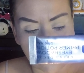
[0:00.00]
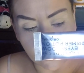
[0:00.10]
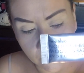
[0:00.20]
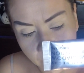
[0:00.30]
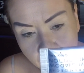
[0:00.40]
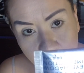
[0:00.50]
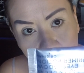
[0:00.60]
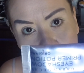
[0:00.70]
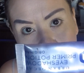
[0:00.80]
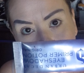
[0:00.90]
oldie but
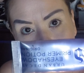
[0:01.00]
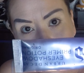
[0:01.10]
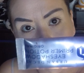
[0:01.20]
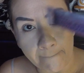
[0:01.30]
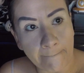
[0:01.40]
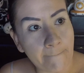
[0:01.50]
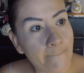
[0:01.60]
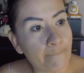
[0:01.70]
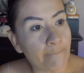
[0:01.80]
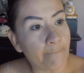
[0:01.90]
goodie.
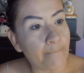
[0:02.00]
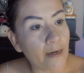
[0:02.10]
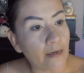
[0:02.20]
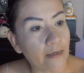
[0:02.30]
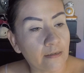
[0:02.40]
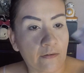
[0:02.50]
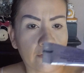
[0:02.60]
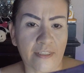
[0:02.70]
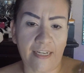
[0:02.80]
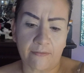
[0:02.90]
But, or
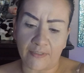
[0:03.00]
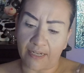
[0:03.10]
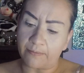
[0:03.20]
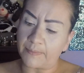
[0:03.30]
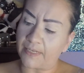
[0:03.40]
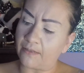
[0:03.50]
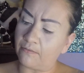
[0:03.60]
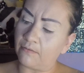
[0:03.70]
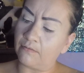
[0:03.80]
was that upside down?